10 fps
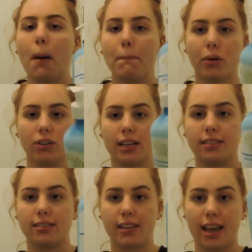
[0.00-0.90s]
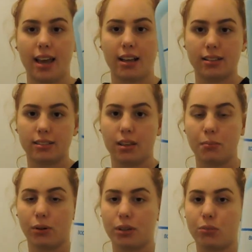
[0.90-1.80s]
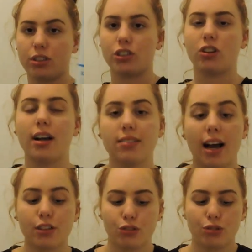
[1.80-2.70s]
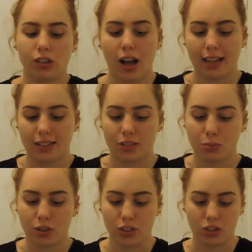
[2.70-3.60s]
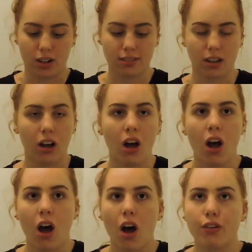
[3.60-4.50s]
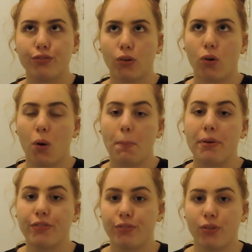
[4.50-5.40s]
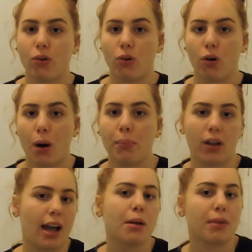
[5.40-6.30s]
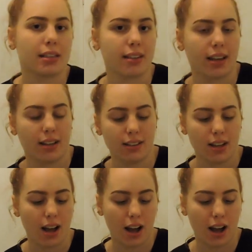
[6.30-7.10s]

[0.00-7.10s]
Bondi Sands body moisturizer. I do like this moisturizer for before applying my tan.